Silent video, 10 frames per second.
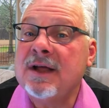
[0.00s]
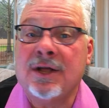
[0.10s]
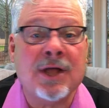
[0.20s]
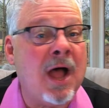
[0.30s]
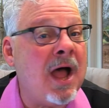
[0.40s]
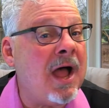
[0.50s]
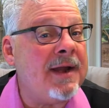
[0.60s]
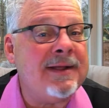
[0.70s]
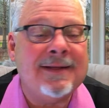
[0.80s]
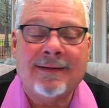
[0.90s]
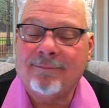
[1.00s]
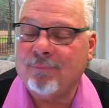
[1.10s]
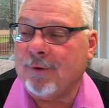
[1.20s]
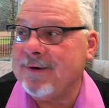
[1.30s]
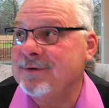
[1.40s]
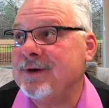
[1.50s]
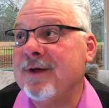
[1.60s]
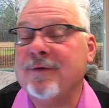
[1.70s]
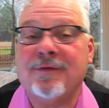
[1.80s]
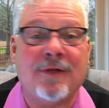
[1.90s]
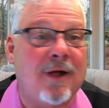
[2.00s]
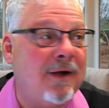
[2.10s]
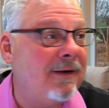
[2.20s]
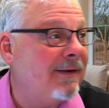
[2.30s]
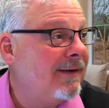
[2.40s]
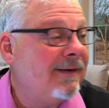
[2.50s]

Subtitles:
God. Boy, there's another song.